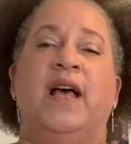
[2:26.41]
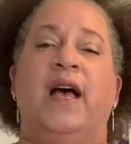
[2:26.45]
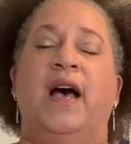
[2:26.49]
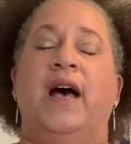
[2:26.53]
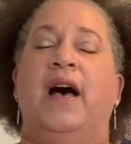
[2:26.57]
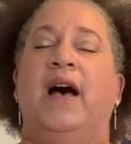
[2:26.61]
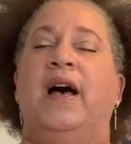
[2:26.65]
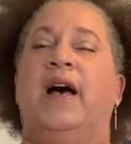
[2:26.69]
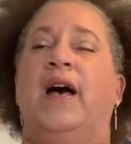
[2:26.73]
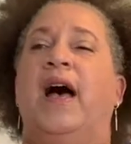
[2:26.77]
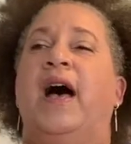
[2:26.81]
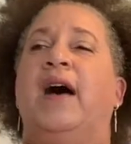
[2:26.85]

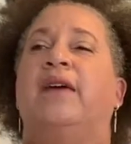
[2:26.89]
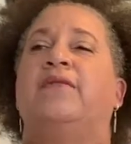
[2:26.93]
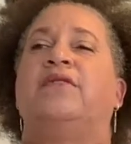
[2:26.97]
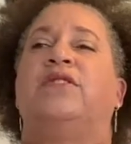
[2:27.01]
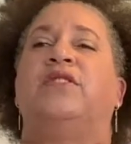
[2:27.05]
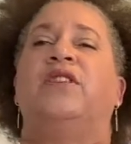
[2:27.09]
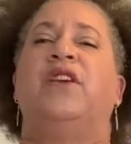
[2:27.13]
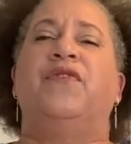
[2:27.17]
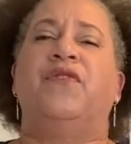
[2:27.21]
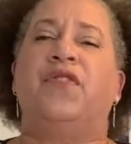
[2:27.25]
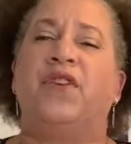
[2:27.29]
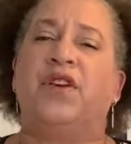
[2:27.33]
how
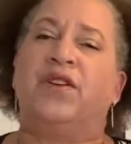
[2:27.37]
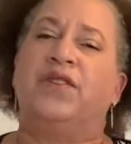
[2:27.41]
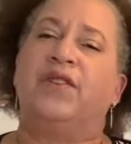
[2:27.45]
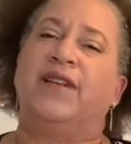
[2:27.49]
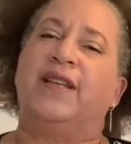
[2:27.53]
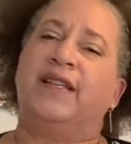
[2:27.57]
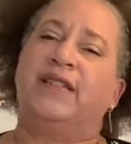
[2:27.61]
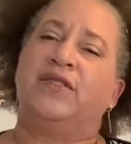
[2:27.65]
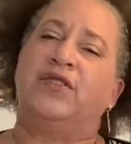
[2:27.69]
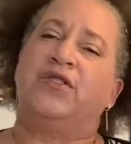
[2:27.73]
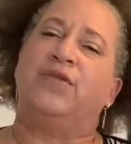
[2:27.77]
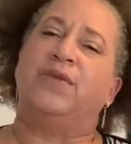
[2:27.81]
difficult it
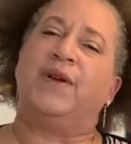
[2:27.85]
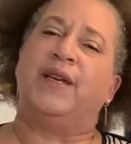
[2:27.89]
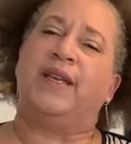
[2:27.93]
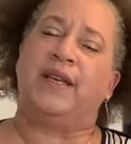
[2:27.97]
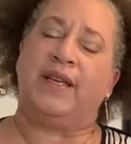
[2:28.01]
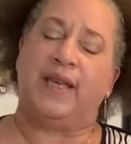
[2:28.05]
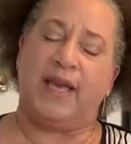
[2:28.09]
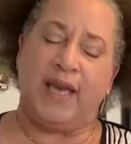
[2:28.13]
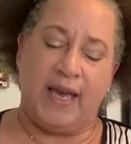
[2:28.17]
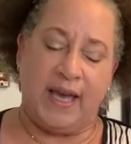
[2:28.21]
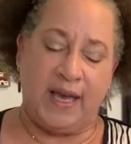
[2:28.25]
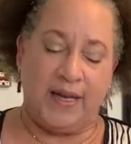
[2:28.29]
is to
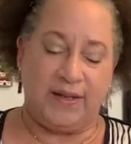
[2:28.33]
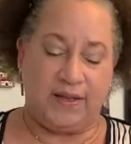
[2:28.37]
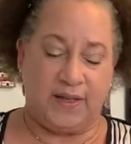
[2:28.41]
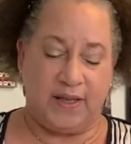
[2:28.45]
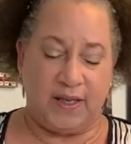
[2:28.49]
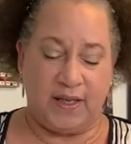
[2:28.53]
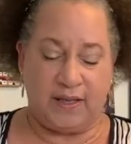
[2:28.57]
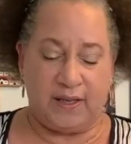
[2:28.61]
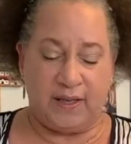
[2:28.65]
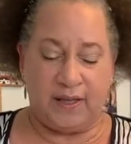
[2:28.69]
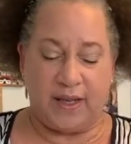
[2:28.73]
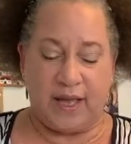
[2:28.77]
engage
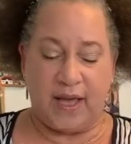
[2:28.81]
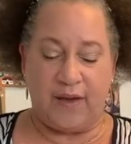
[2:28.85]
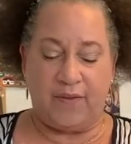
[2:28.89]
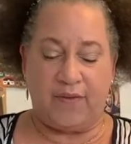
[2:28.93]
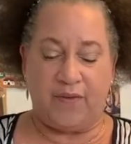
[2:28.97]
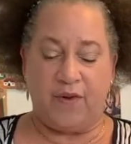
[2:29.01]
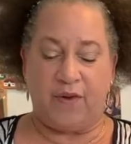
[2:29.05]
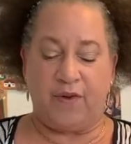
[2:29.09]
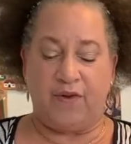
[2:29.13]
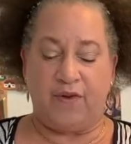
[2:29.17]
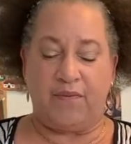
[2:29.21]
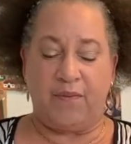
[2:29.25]
this level
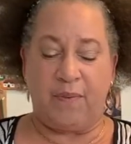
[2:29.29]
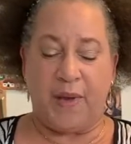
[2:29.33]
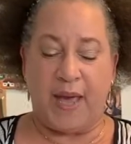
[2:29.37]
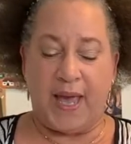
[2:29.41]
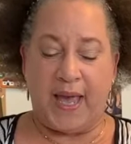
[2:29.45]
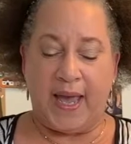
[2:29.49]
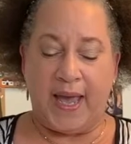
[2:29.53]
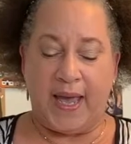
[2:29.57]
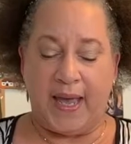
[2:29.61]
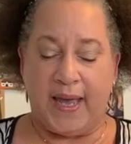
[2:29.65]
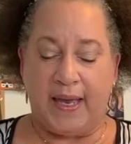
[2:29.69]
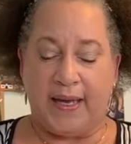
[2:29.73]
of
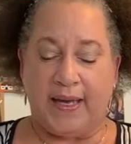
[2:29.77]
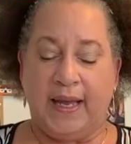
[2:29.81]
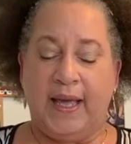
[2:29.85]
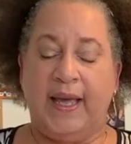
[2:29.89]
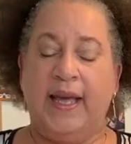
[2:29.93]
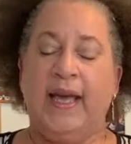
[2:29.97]
pain